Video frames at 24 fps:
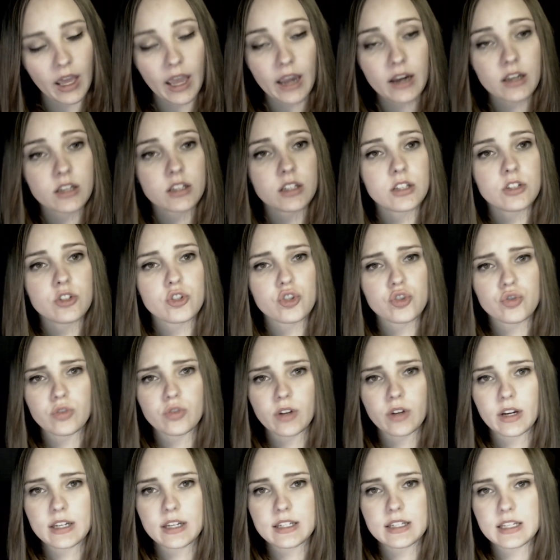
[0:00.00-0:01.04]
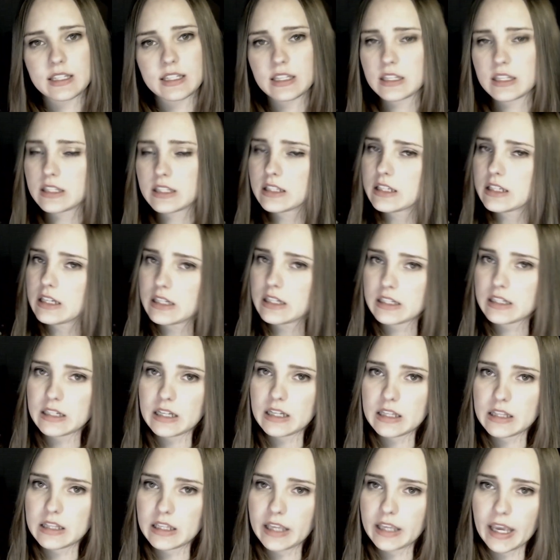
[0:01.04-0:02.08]
Acting straight is a sin
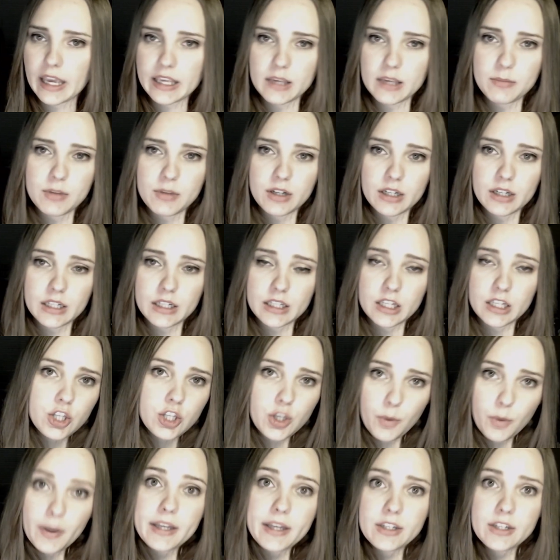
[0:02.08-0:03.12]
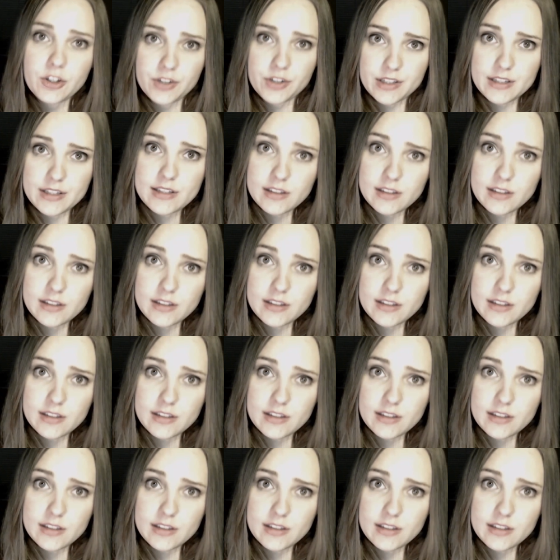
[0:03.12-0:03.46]
in the gay community, you ignorant